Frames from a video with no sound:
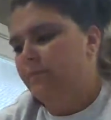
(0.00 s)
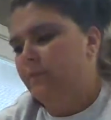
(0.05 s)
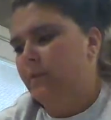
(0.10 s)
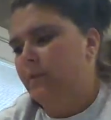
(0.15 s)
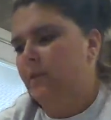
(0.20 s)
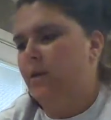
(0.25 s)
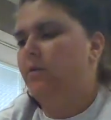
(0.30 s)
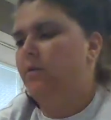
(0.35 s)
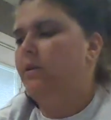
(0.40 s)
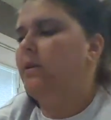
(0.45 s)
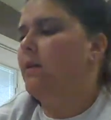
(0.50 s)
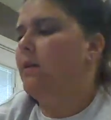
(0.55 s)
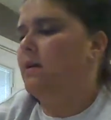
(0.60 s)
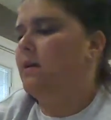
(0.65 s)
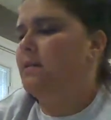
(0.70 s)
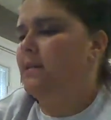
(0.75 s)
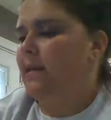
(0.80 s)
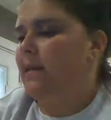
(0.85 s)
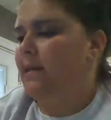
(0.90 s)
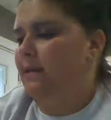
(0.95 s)

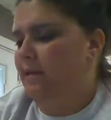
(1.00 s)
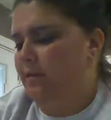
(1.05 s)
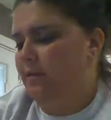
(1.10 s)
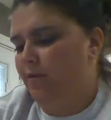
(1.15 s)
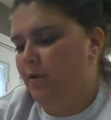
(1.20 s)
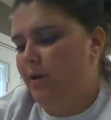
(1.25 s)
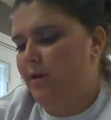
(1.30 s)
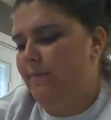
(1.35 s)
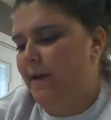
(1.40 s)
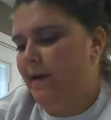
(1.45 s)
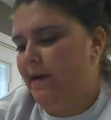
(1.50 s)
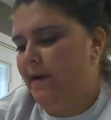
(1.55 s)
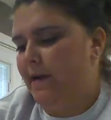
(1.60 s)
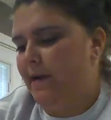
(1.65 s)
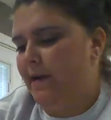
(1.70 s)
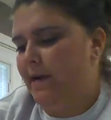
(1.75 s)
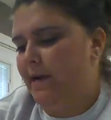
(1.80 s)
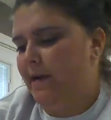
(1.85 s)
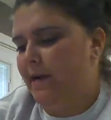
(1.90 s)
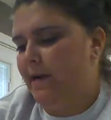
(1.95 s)
Goldilocks and the Three
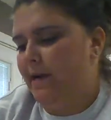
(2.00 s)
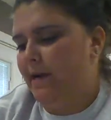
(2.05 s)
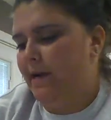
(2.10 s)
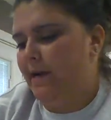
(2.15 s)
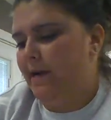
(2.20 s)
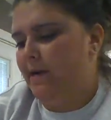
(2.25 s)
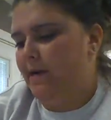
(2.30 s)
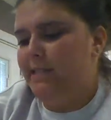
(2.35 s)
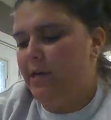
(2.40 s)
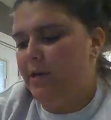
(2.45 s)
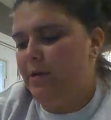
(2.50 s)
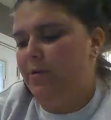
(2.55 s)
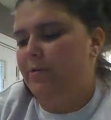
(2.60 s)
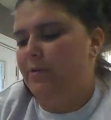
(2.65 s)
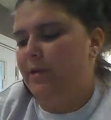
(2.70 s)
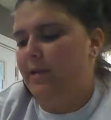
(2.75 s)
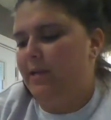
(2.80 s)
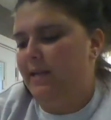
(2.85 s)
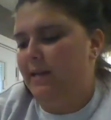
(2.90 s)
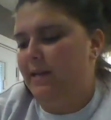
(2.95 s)
Bears.
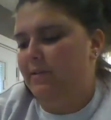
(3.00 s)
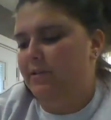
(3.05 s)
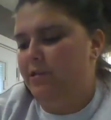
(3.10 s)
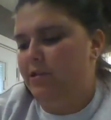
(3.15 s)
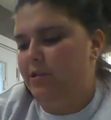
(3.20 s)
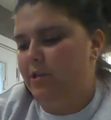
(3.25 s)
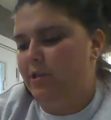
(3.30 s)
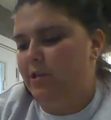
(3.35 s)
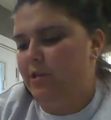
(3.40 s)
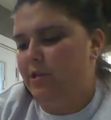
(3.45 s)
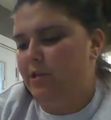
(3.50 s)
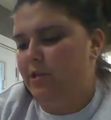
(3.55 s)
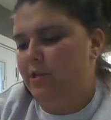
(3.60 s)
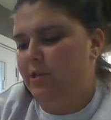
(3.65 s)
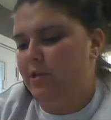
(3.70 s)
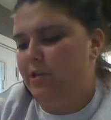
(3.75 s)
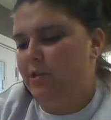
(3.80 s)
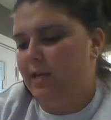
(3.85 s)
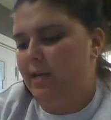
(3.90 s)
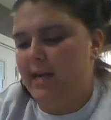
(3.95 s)
Retold and illustrated by
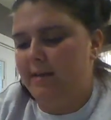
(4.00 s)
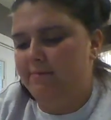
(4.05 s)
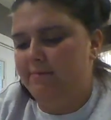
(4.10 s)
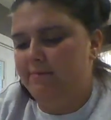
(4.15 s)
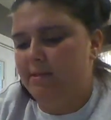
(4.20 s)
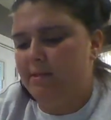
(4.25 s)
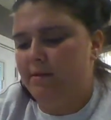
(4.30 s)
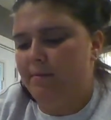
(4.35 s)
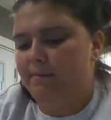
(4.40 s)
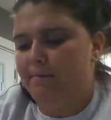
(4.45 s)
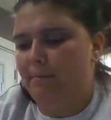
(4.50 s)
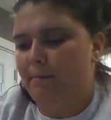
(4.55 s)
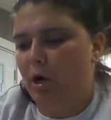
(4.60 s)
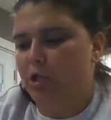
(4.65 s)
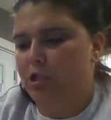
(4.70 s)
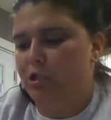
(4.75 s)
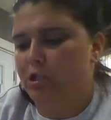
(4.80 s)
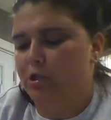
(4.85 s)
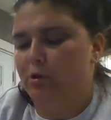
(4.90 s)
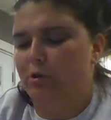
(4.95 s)
James
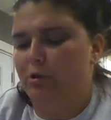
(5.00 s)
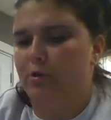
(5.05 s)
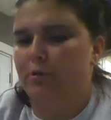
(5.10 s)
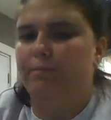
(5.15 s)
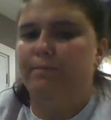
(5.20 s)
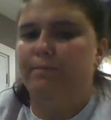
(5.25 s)
Marshall.